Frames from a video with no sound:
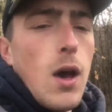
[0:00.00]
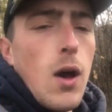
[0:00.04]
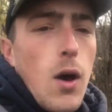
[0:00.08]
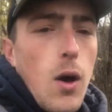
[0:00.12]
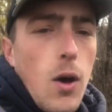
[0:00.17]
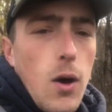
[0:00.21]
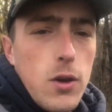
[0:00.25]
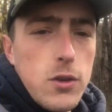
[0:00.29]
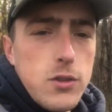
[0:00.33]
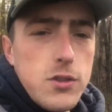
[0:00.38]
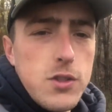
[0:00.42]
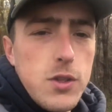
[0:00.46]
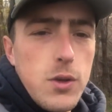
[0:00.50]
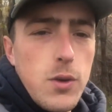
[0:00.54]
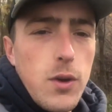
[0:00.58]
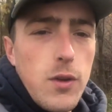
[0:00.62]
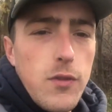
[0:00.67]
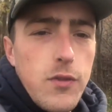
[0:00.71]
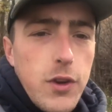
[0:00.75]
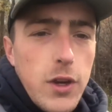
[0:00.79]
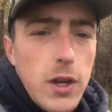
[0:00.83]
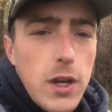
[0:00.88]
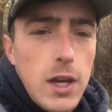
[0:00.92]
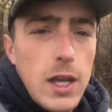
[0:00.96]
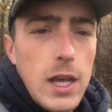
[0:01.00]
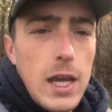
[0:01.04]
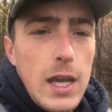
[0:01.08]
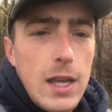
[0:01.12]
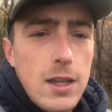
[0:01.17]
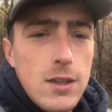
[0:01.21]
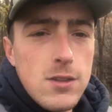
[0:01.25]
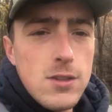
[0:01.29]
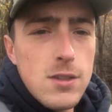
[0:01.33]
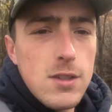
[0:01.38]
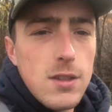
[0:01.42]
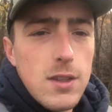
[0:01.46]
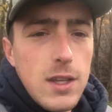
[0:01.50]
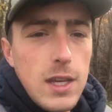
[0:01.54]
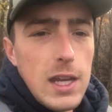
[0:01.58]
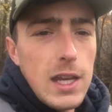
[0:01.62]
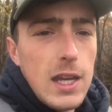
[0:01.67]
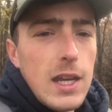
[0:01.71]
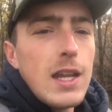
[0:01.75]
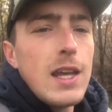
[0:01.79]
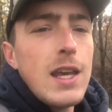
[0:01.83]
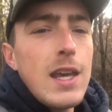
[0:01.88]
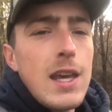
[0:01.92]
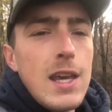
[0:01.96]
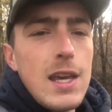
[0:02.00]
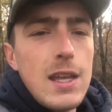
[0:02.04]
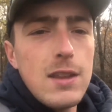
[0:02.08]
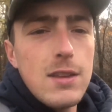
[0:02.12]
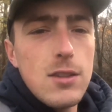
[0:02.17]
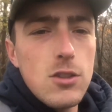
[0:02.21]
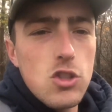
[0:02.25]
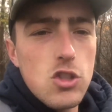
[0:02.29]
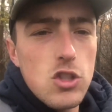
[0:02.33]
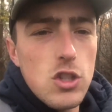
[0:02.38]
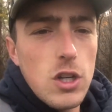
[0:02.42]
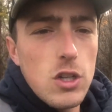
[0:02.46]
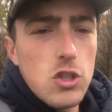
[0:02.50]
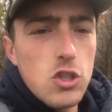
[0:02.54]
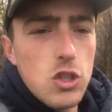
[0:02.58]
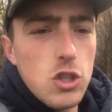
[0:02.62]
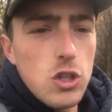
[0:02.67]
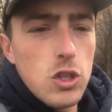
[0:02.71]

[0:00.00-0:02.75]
Also, if you're going to insulate and heat the structure,